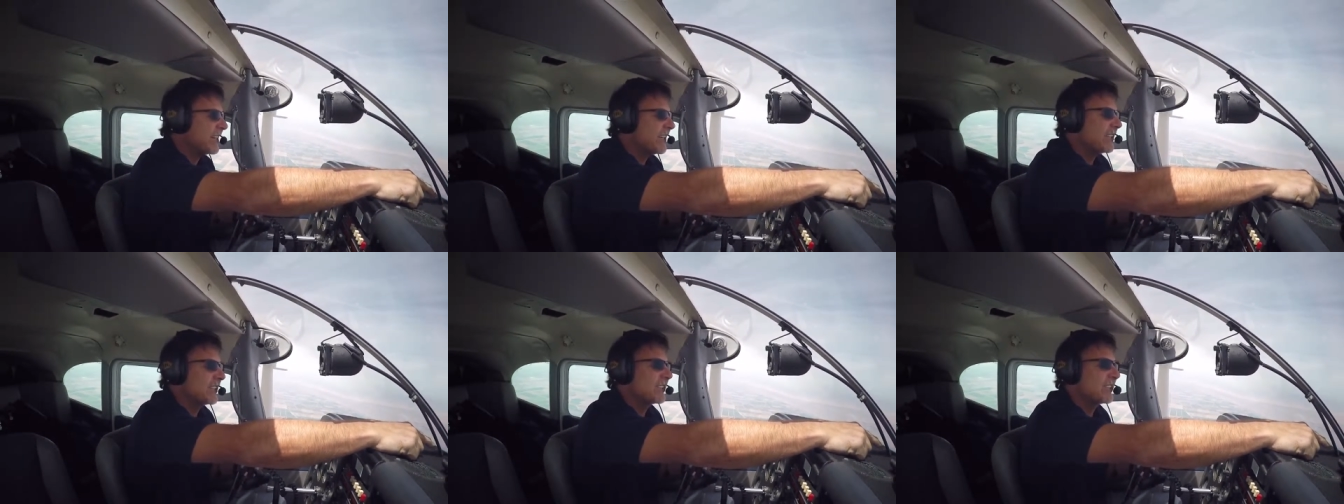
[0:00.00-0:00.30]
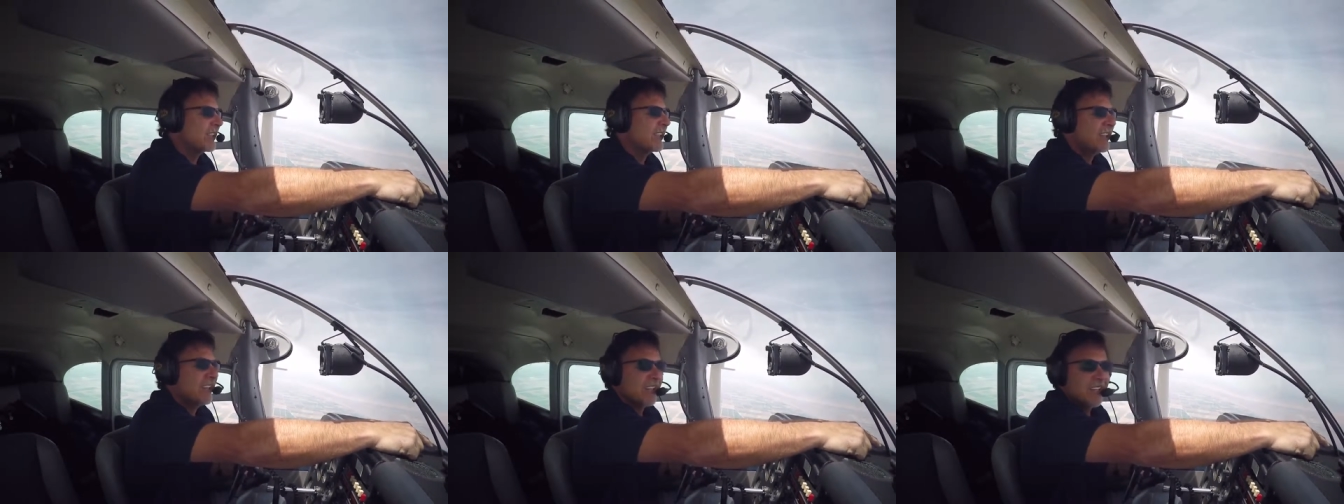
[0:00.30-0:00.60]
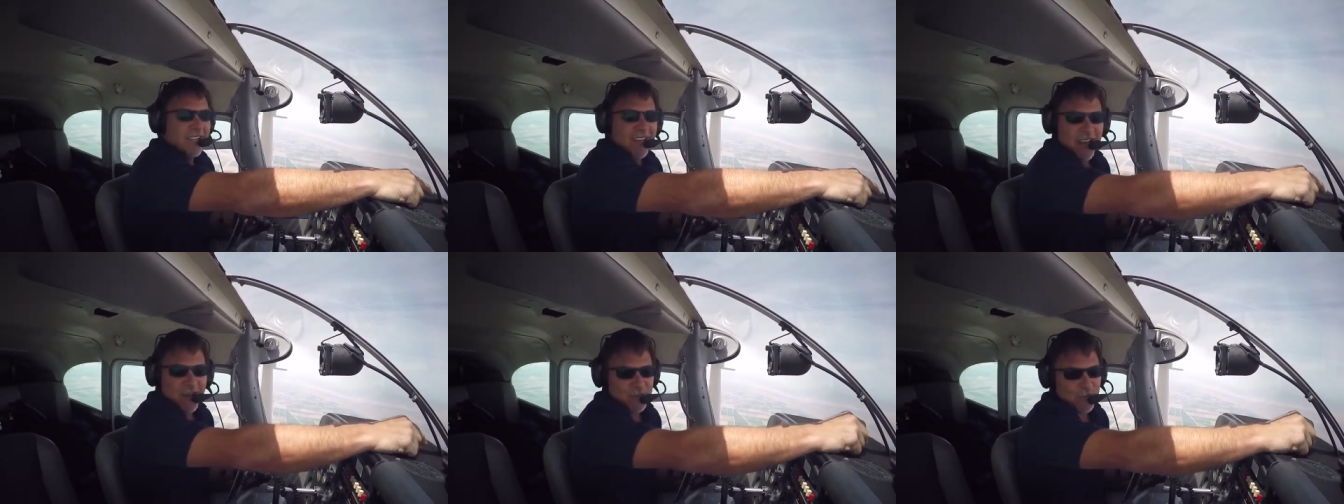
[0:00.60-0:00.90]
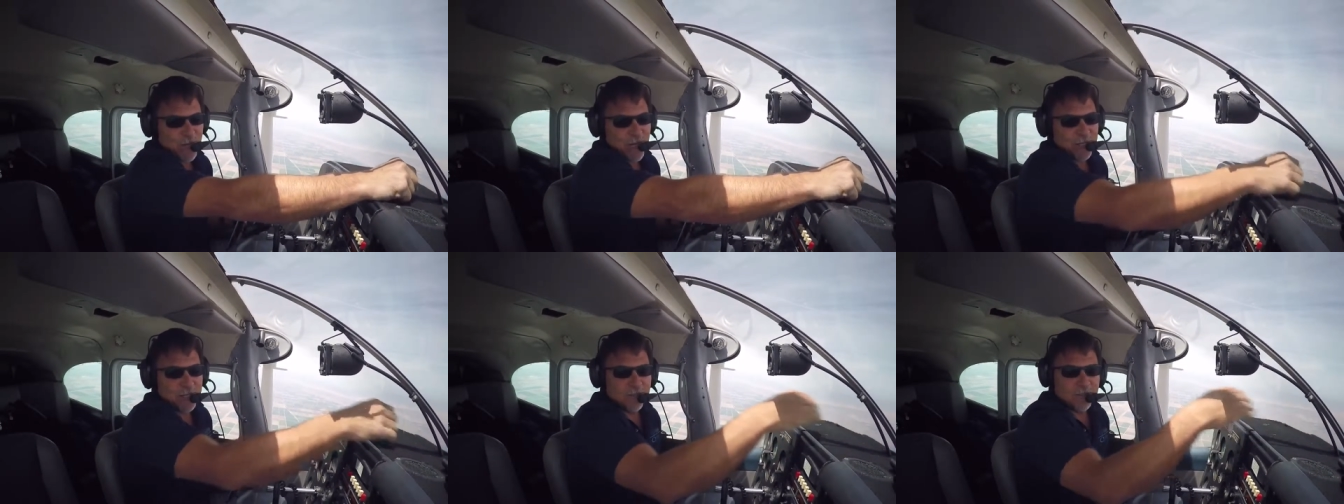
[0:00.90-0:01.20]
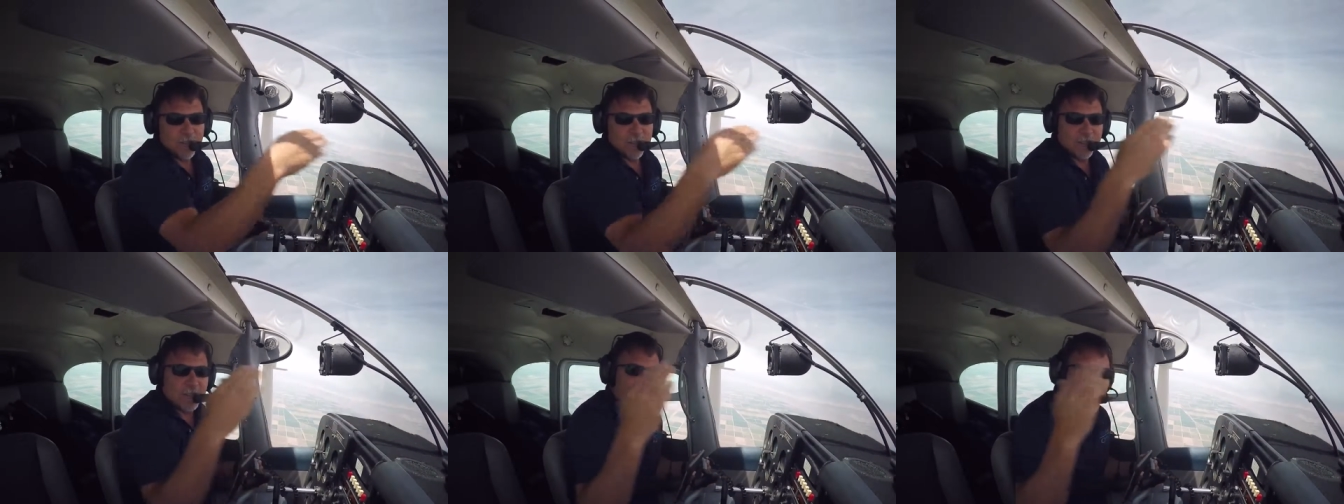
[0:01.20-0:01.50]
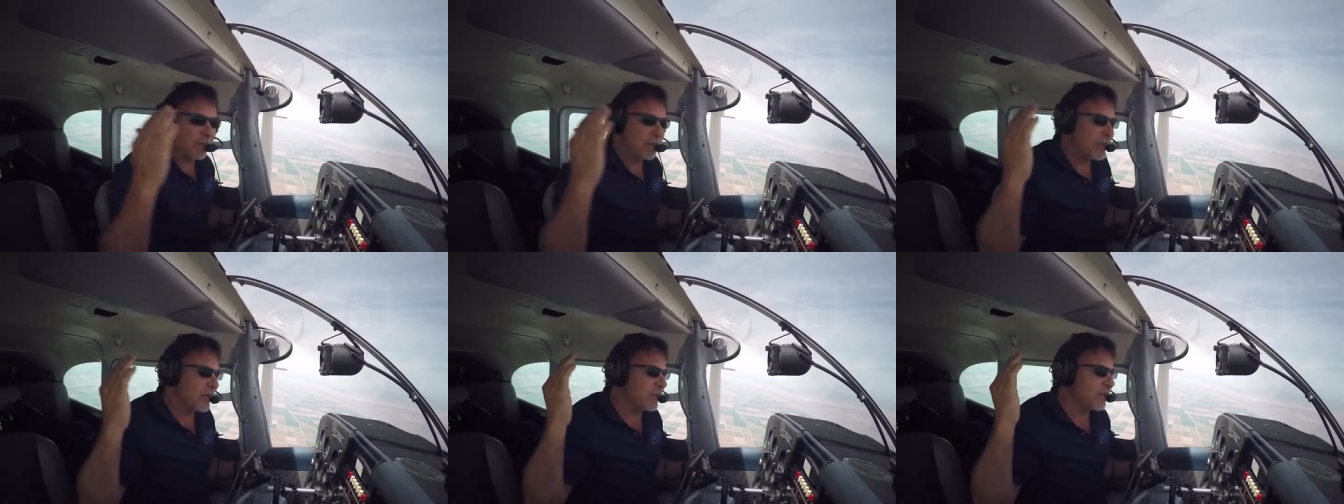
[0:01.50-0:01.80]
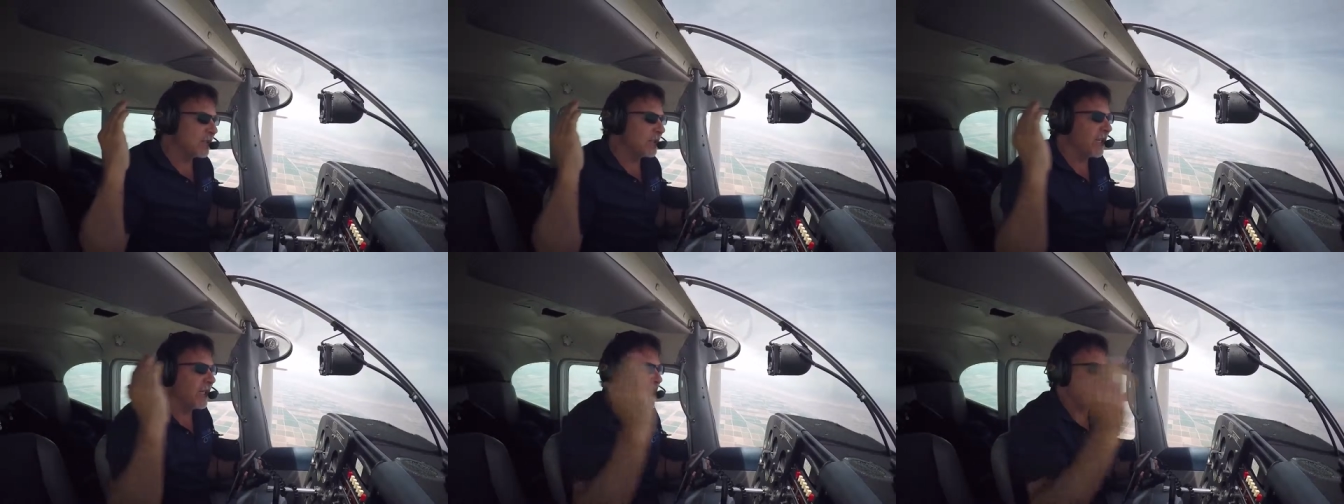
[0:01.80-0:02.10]
is, I'm right over the top of
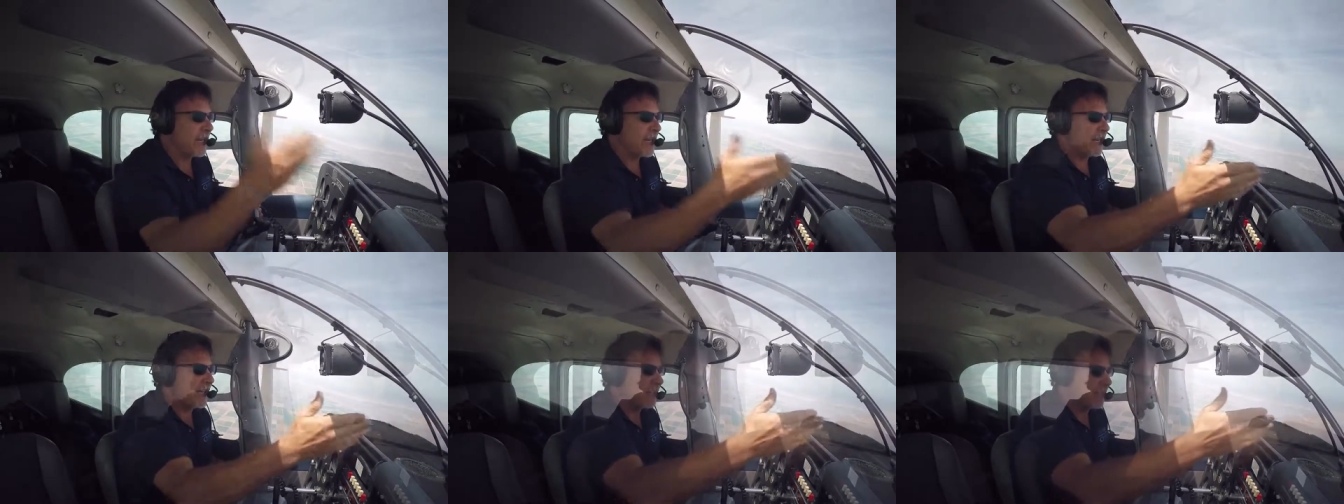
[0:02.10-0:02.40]
Interstate 8.